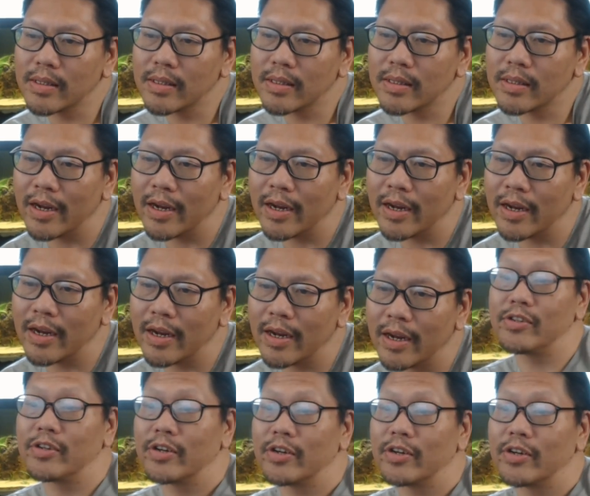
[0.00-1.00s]
And her, so is
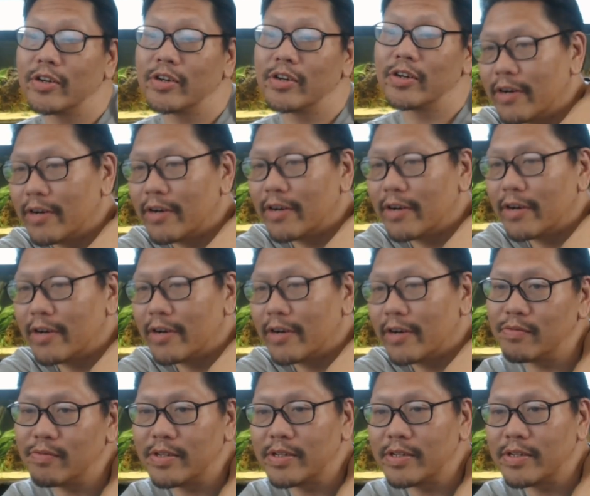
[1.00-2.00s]
her kid. Her kid's really
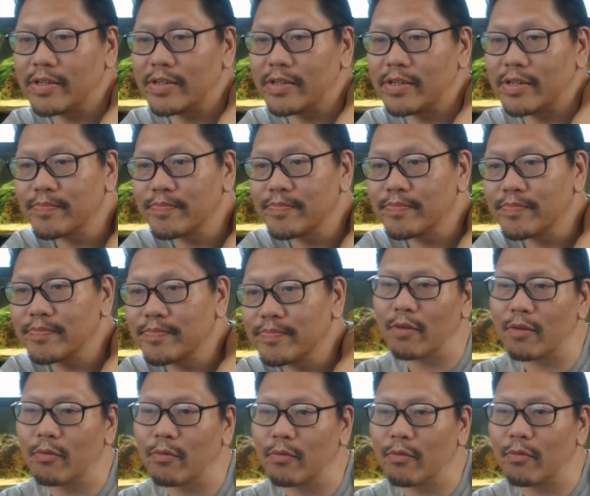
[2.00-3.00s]
sweet, too. And she got
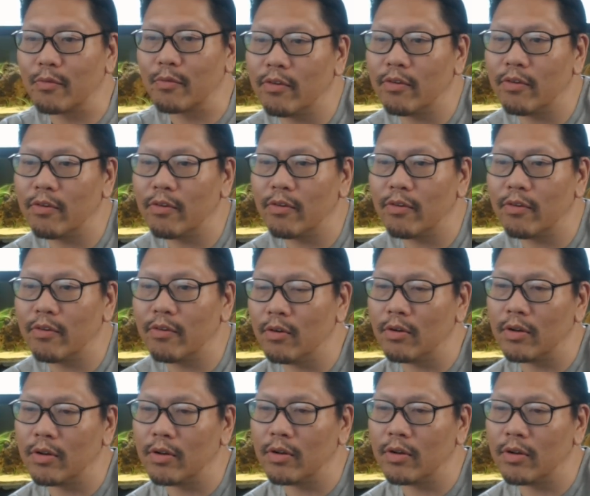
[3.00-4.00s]
really cute
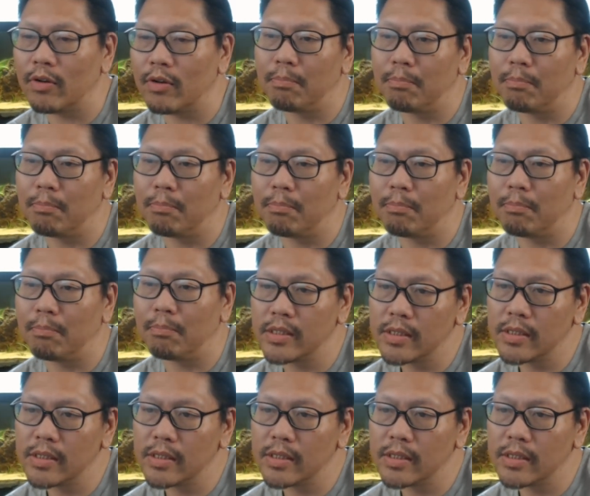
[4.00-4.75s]
birds.